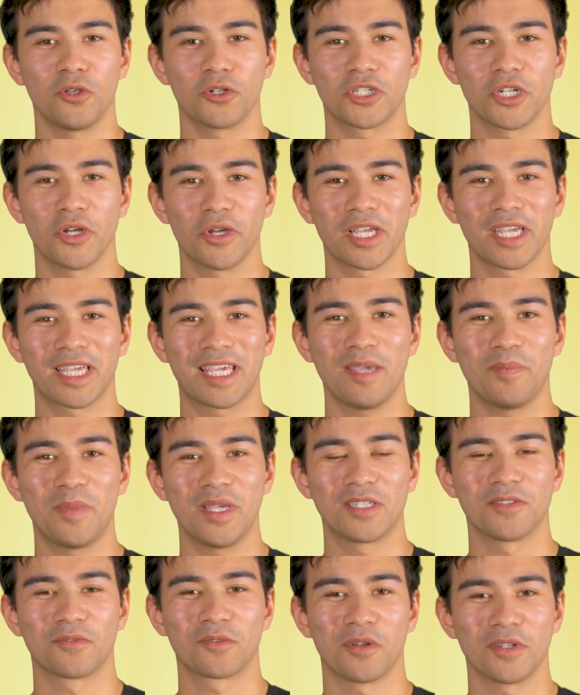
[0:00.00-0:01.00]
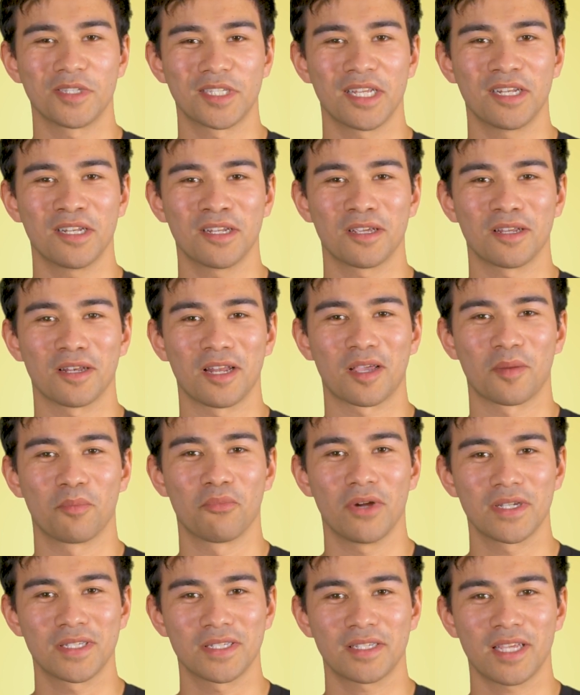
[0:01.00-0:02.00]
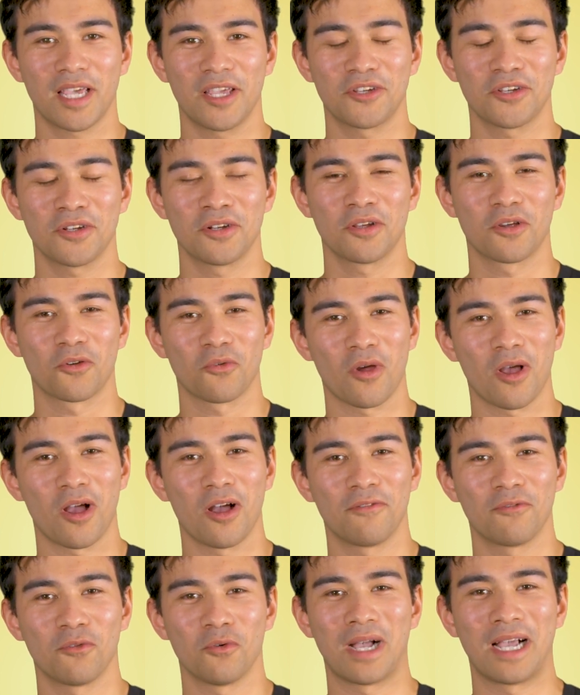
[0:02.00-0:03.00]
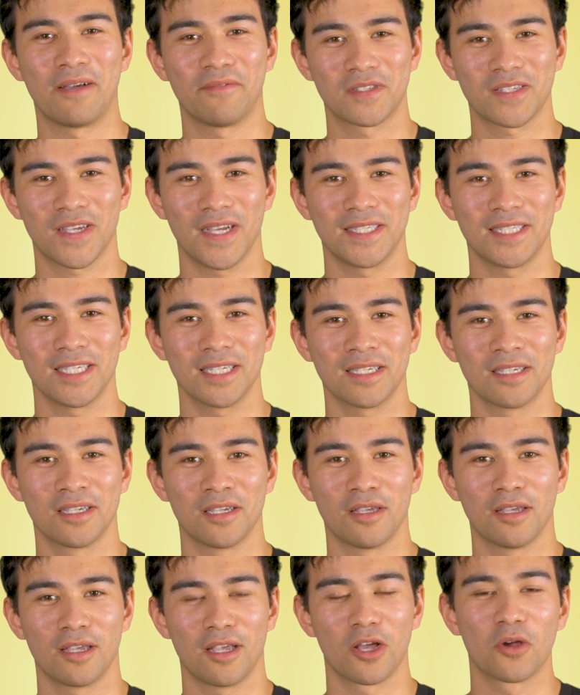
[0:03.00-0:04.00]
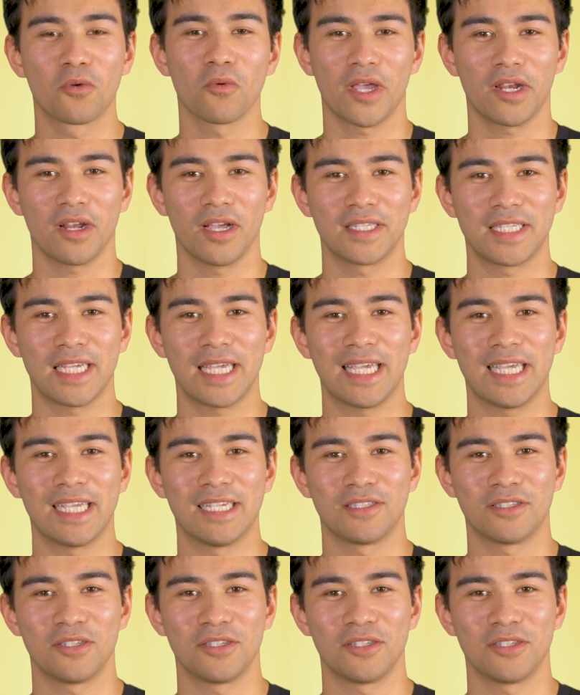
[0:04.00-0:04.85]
you're showing a key piece of content, like a presentation, graph, or advertising, a great idea is